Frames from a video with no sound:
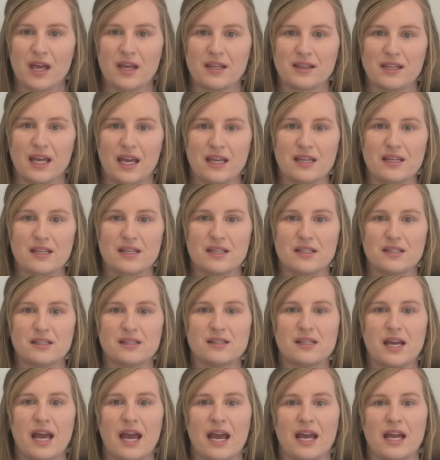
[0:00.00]
there
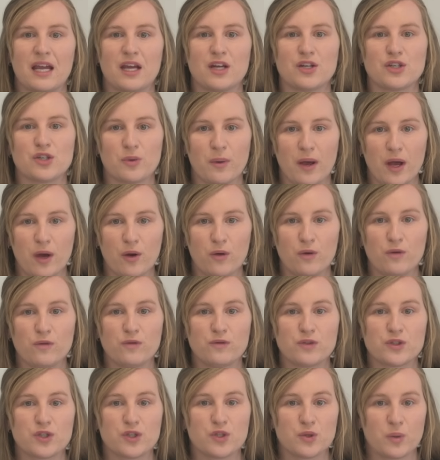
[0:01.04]
is a
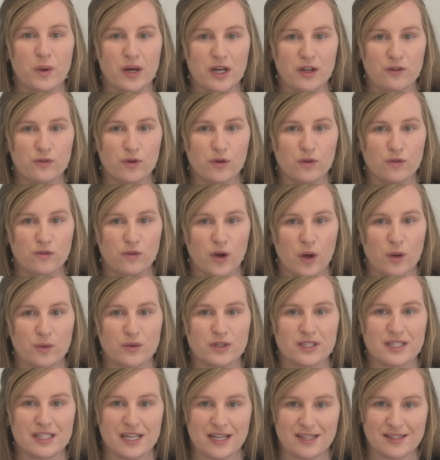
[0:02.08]
12 to 24
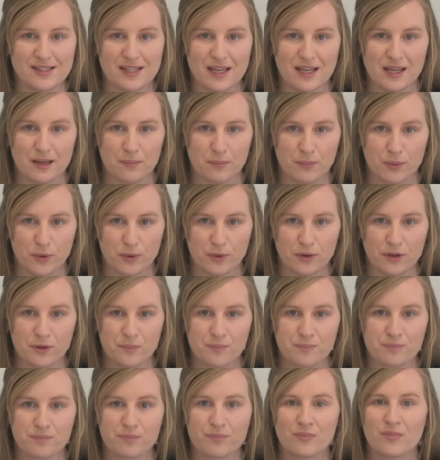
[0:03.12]
volt DC
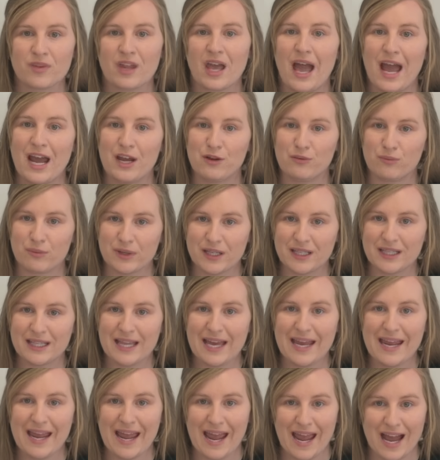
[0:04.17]
input, a
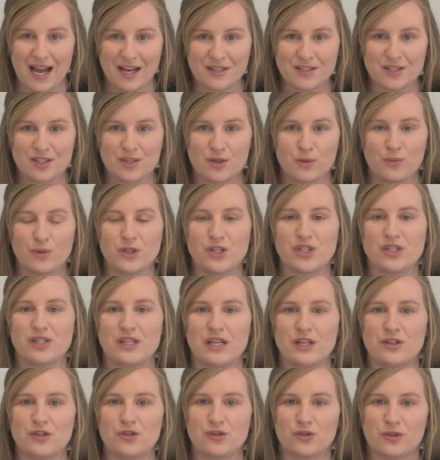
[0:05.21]
relay out which
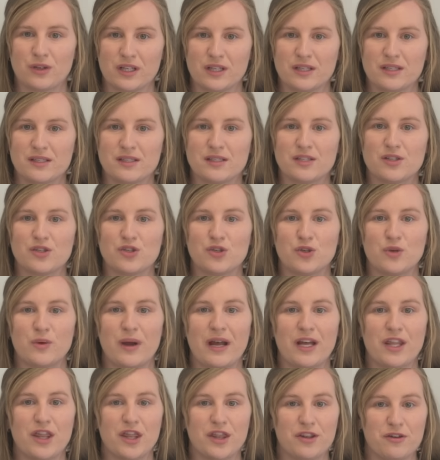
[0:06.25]
sends triggers to
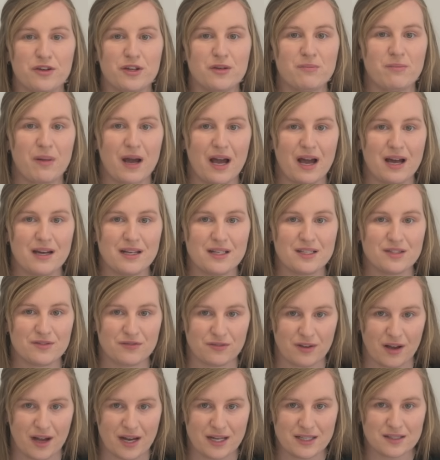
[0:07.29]
a third-party
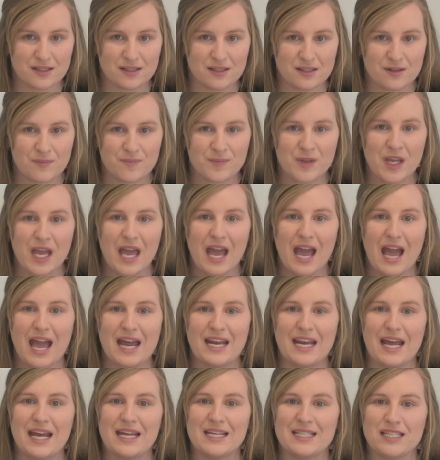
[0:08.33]
device,
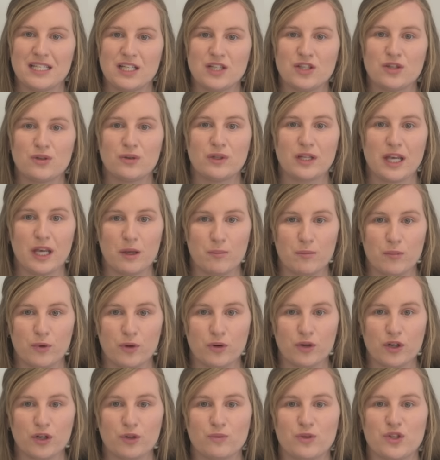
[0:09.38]
and a digital
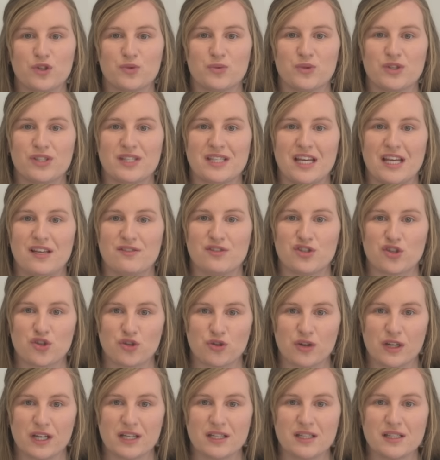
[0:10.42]
input which receives
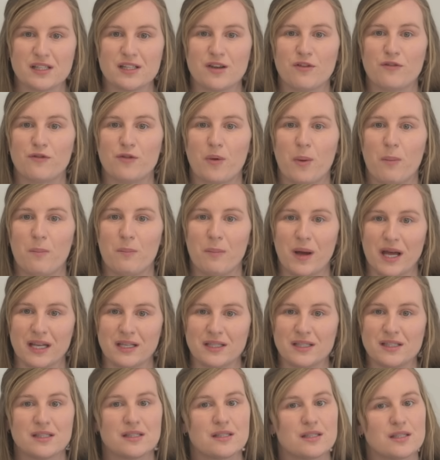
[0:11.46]
triggers from
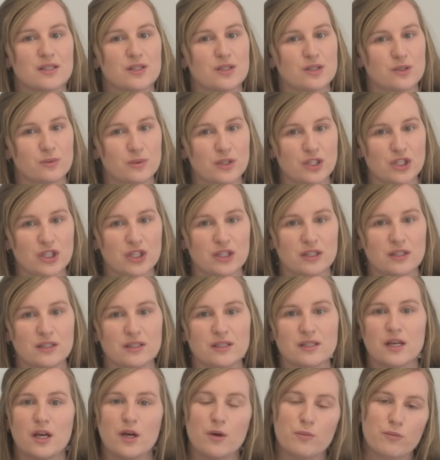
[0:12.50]
buttons,
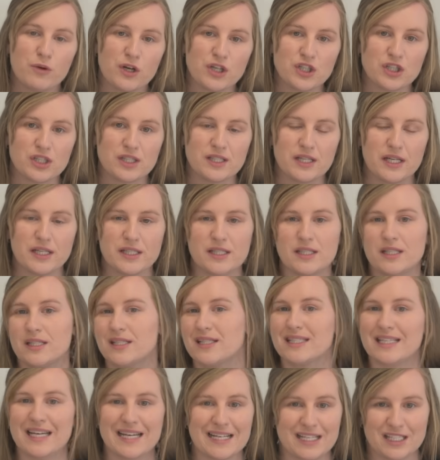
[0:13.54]
switches, pressure
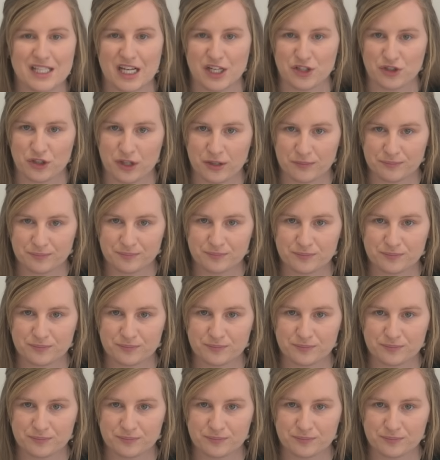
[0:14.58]
sensors, etc.